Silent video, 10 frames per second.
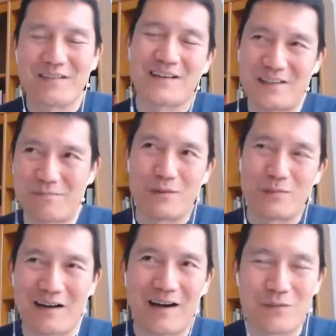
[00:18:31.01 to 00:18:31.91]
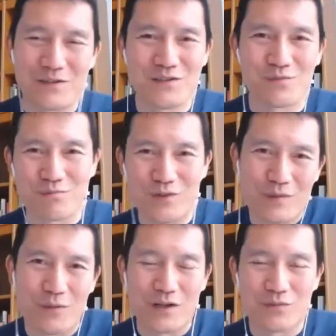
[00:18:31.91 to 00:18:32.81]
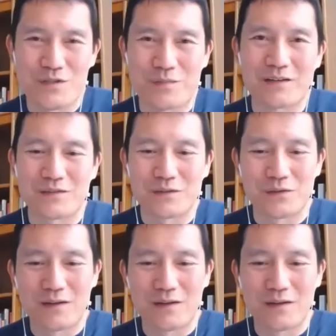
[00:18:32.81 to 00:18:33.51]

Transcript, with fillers: Except maybe comments to, you might want to respond to.